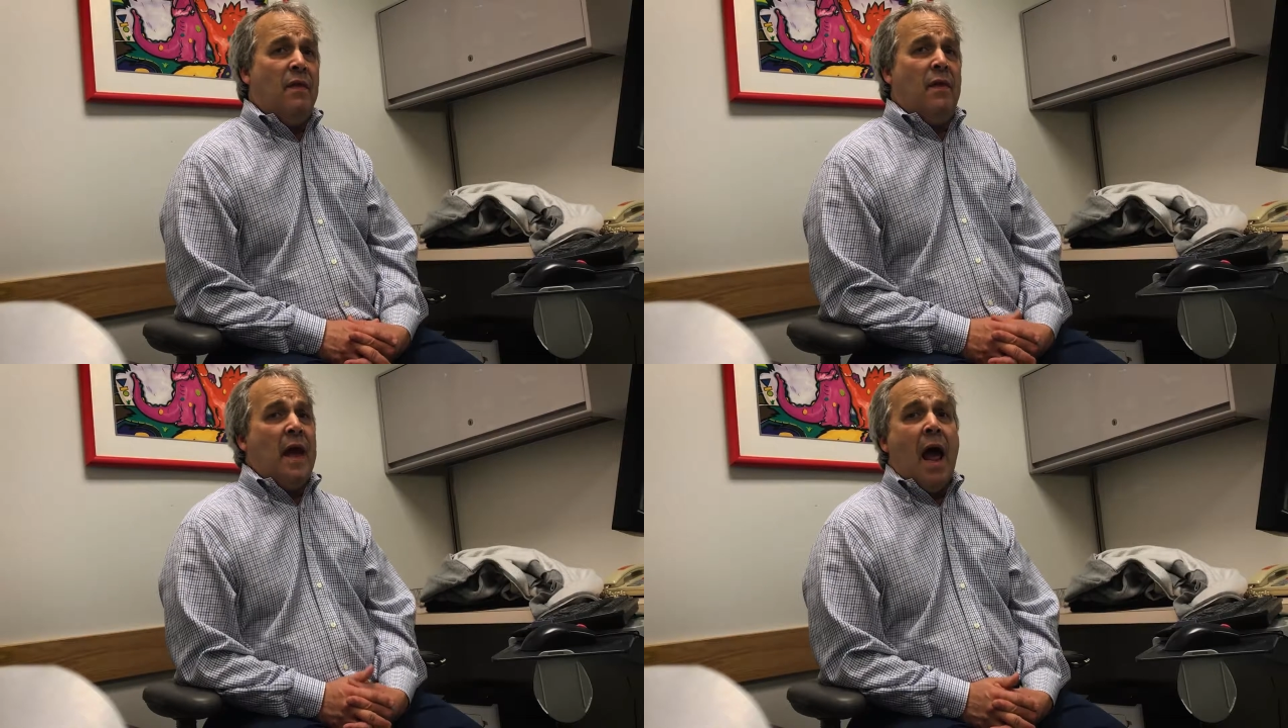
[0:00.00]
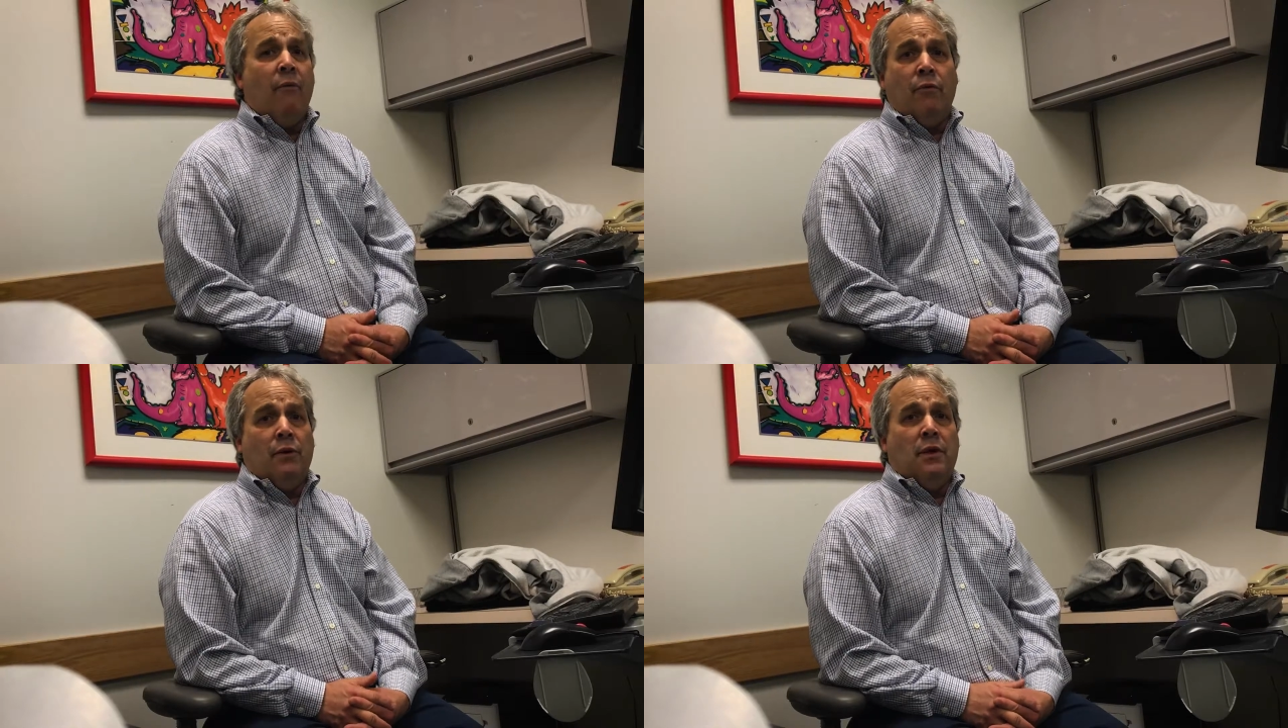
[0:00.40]
than the
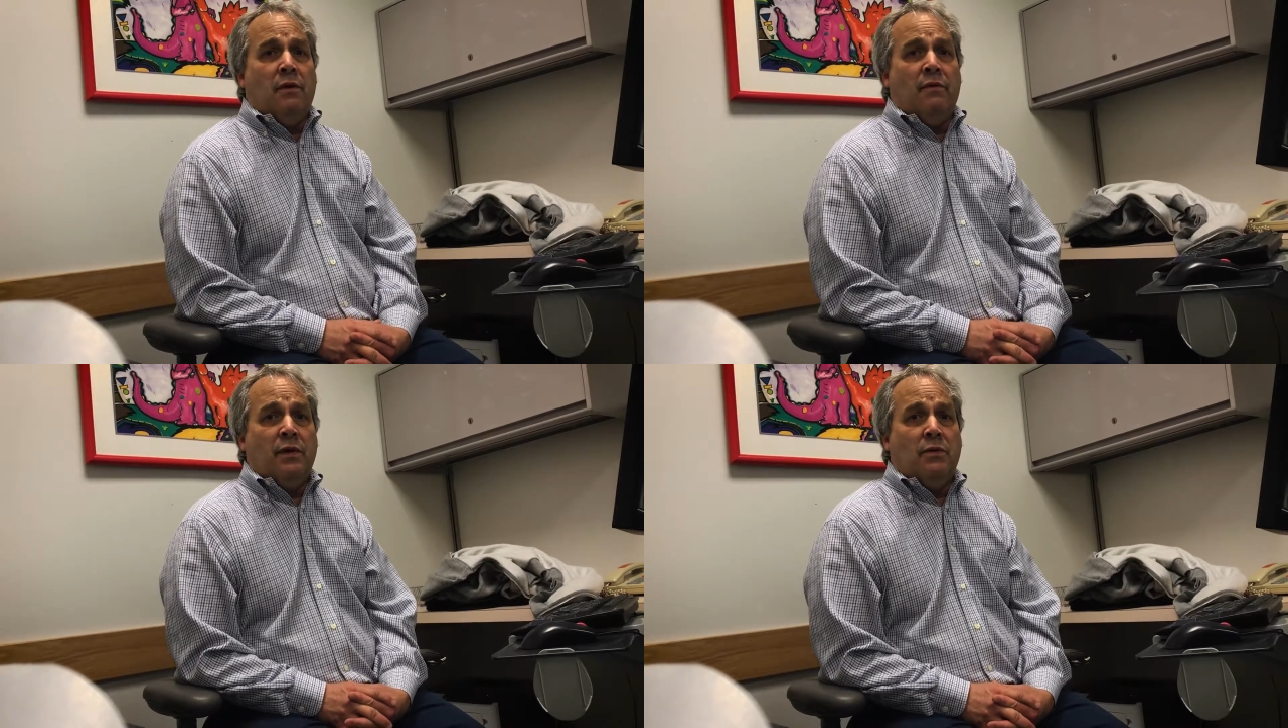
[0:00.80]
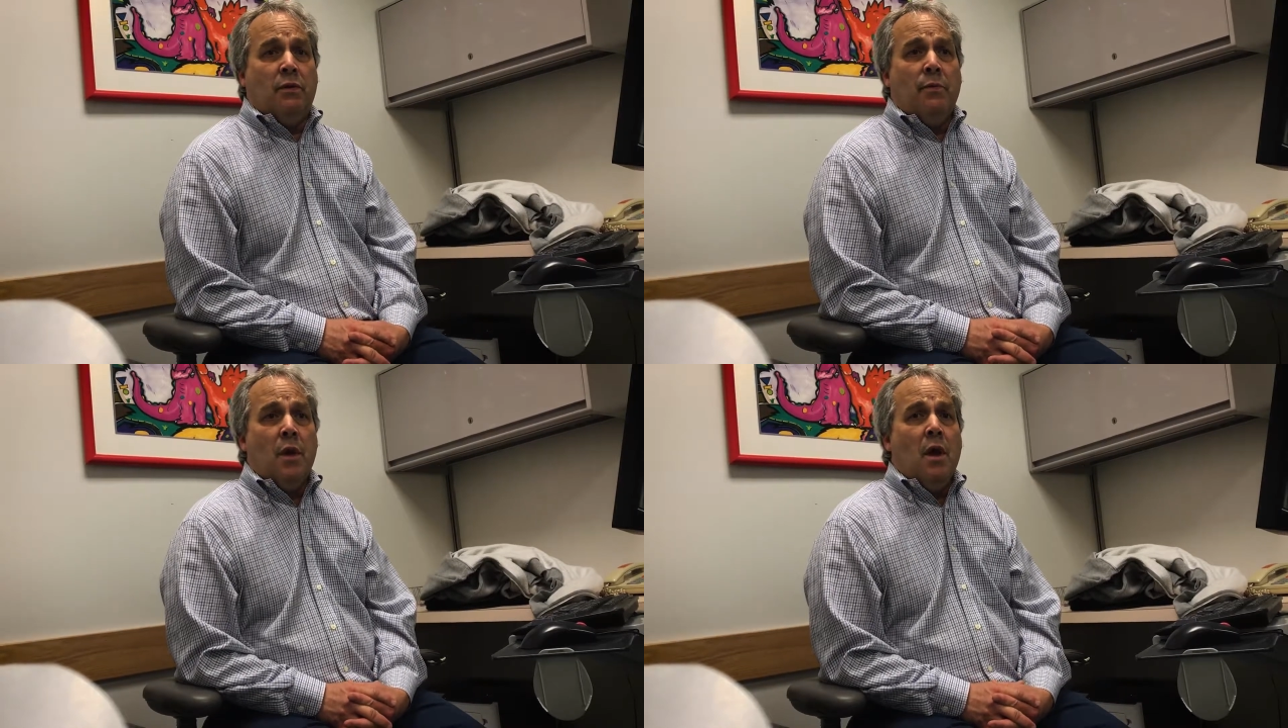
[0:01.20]
average
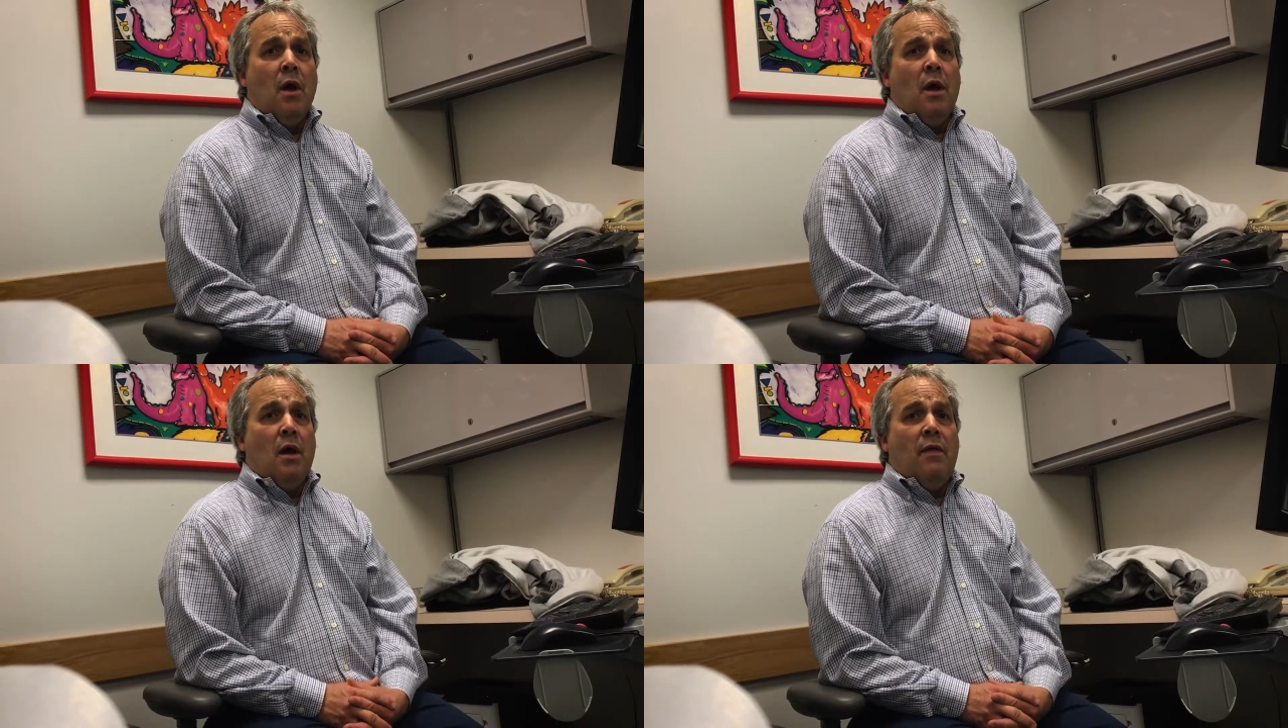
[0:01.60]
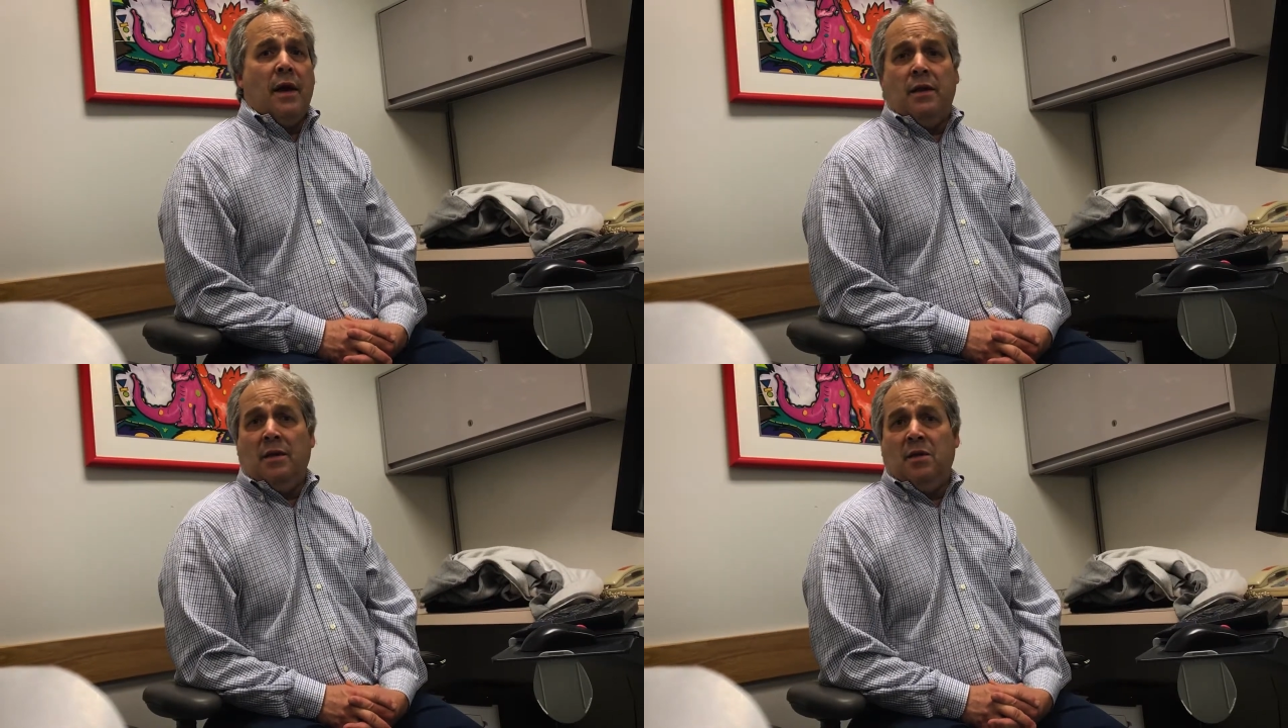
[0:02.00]
individual.
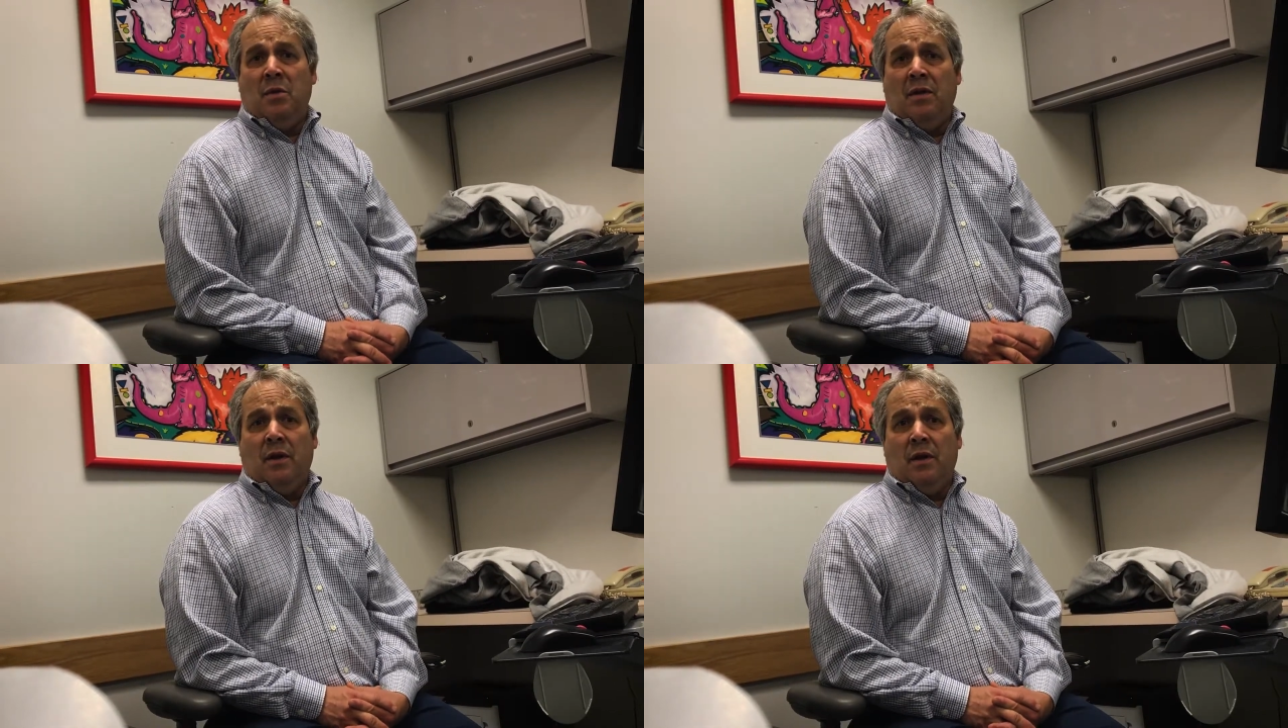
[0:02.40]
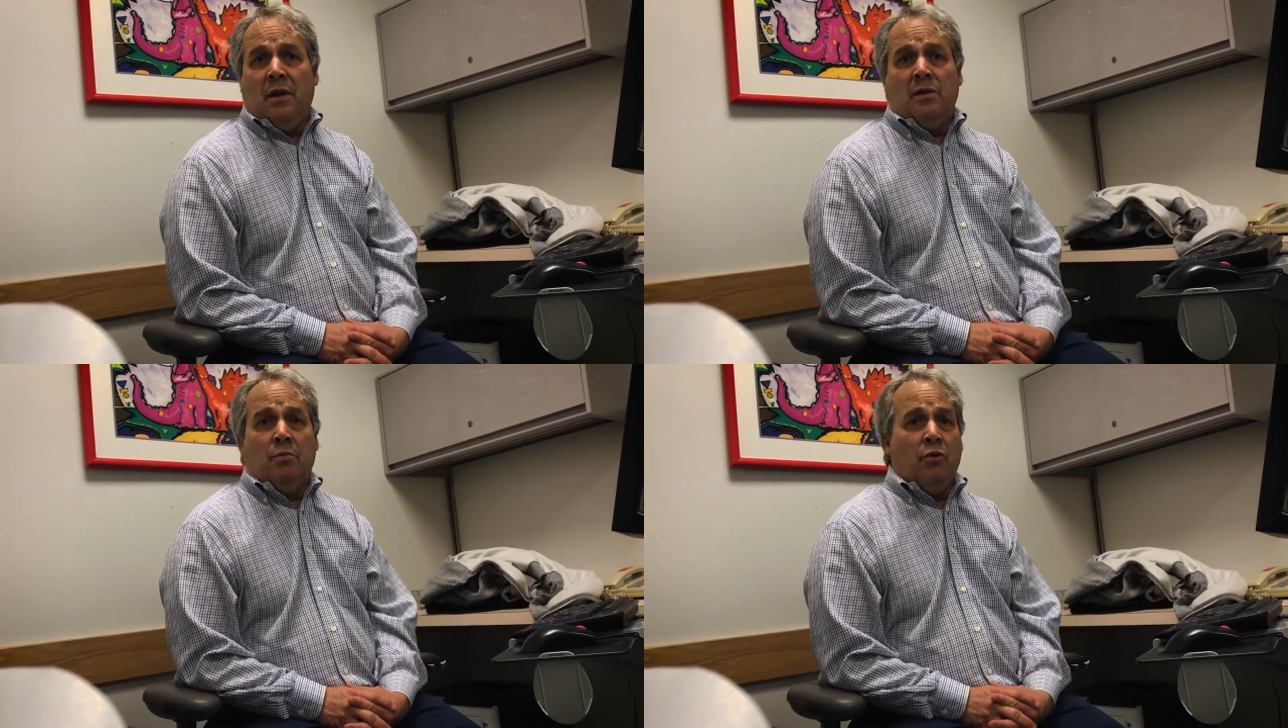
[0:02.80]
That doesn't mean that it
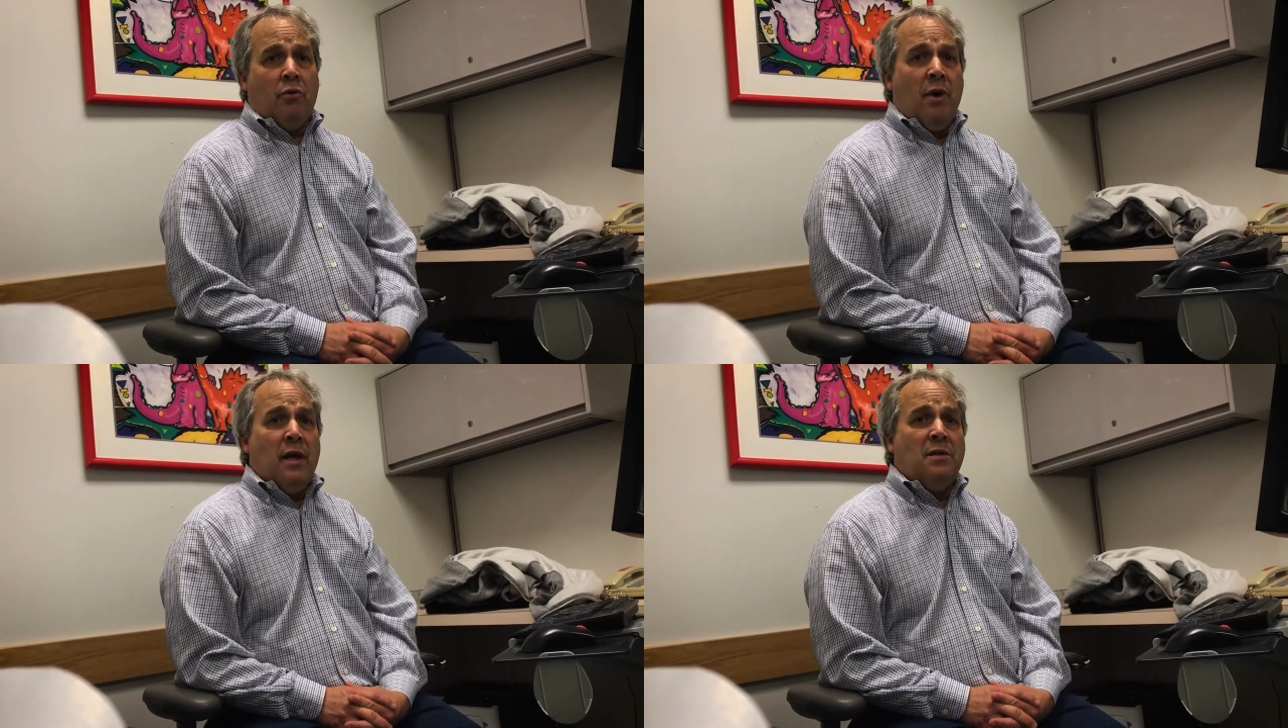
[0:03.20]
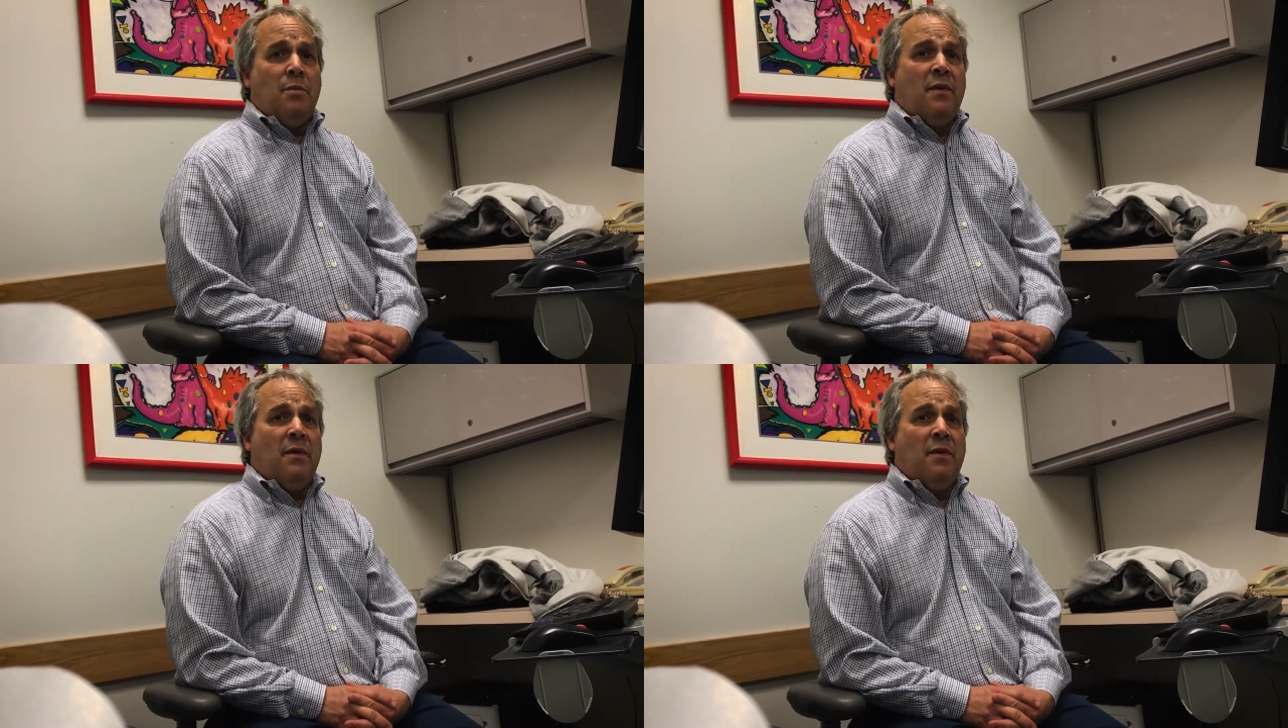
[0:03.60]
doesn't progress,